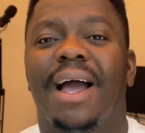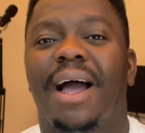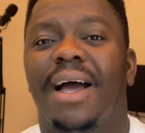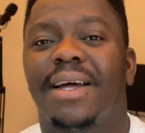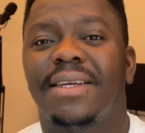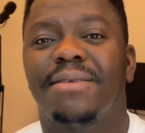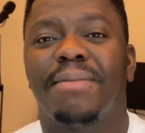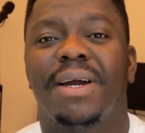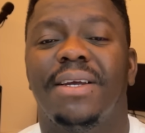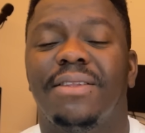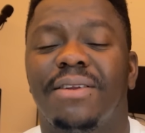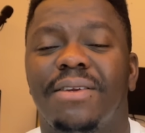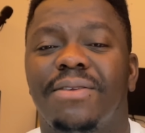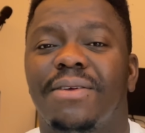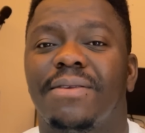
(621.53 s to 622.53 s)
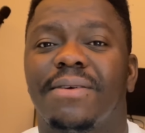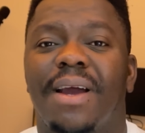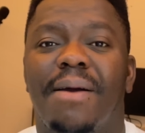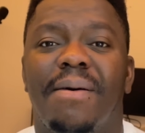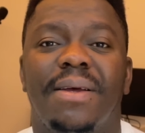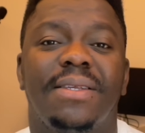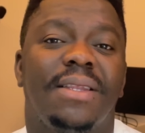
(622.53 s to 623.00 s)
And my returning
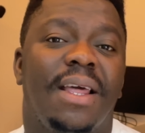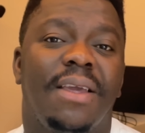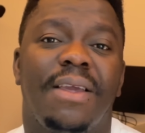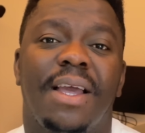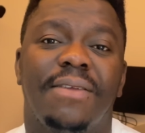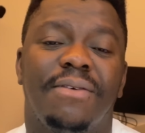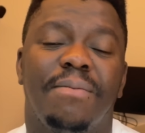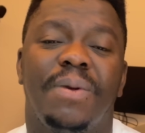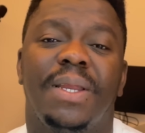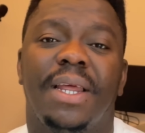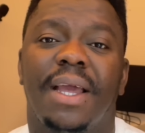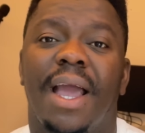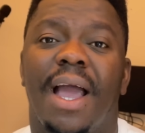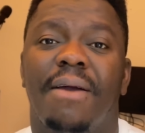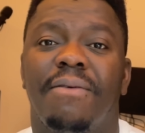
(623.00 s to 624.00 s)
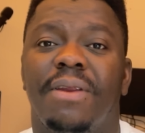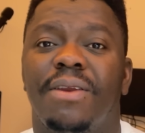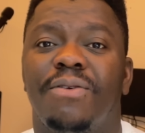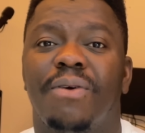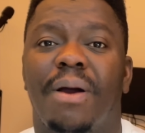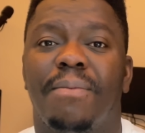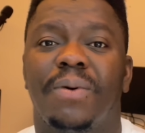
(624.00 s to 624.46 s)
subscribers, thank you guys for being here. I really
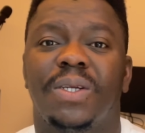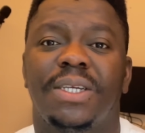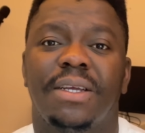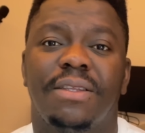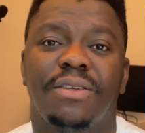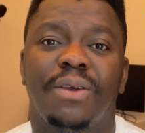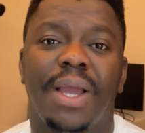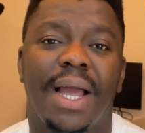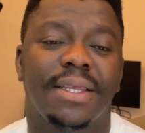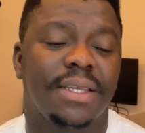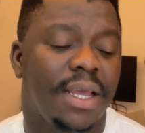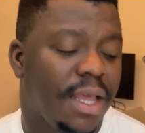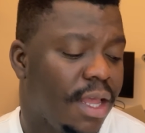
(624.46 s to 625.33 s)
do appreciate you guys.